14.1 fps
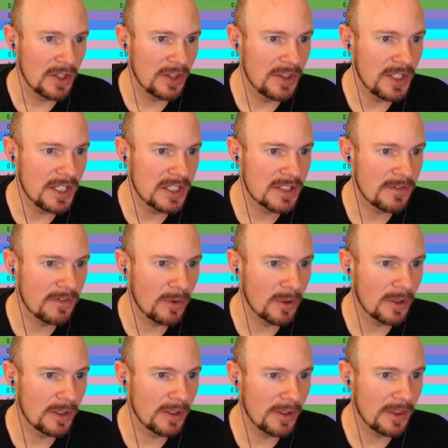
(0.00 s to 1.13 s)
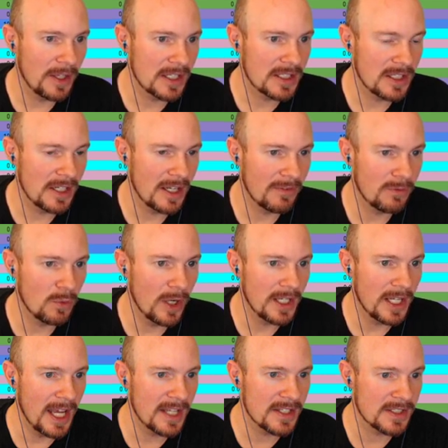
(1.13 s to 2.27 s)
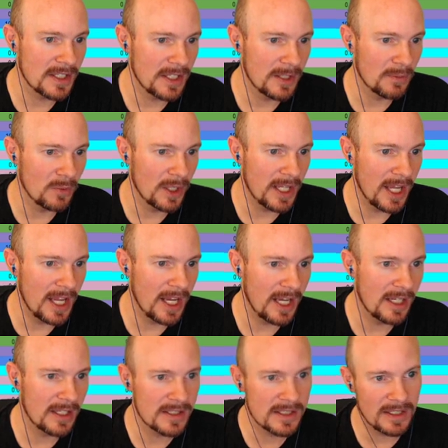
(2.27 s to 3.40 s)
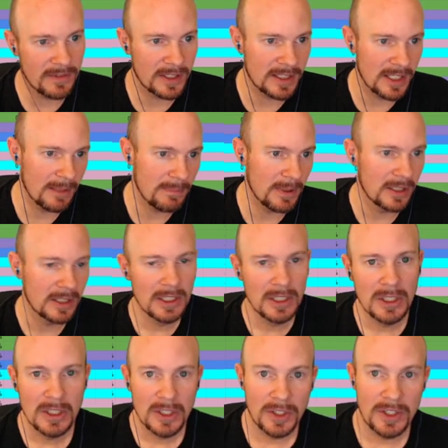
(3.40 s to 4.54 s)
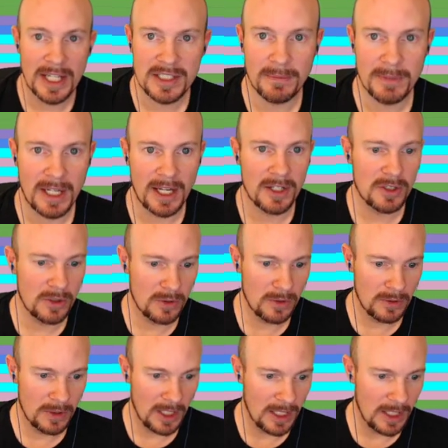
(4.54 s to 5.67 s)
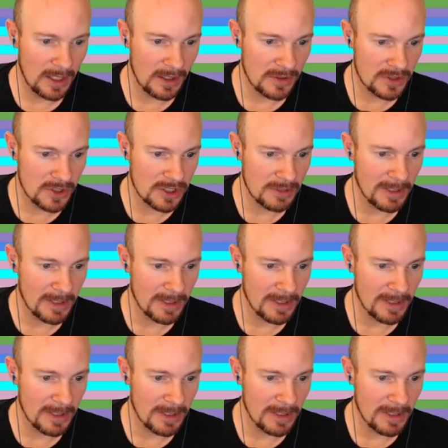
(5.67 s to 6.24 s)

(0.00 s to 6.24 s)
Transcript: these four things and have one S and then one A and stuff like that. But that's something I could do uh, just to